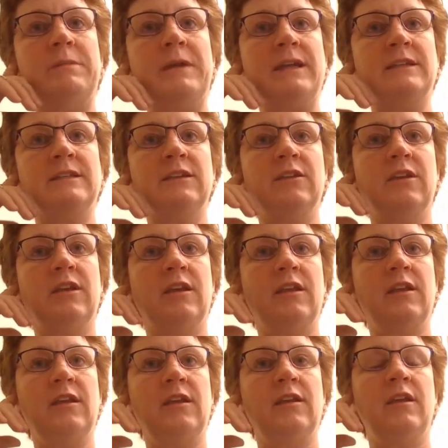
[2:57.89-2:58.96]
bacteria
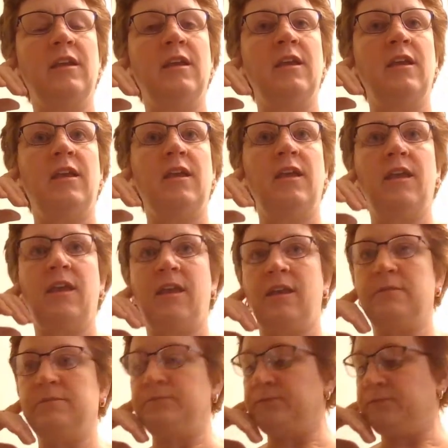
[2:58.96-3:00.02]
in it.
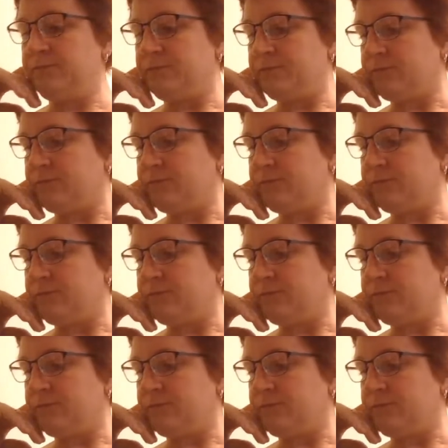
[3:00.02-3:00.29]
And